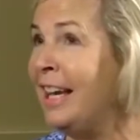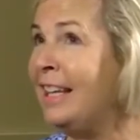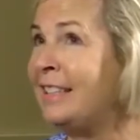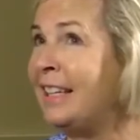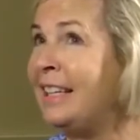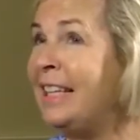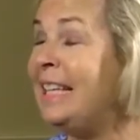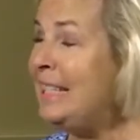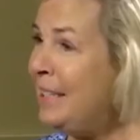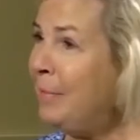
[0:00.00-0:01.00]
It's like the
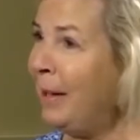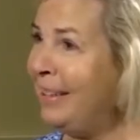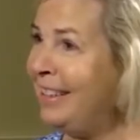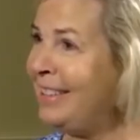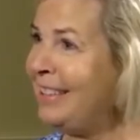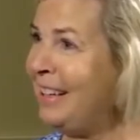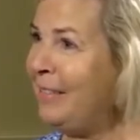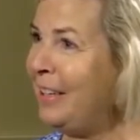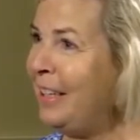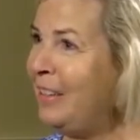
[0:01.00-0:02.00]
easy button. It's kind
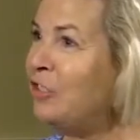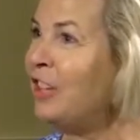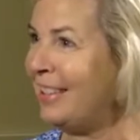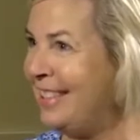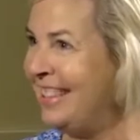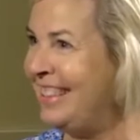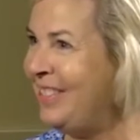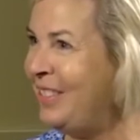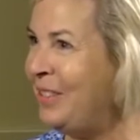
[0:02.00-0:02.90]
of like the Jetsons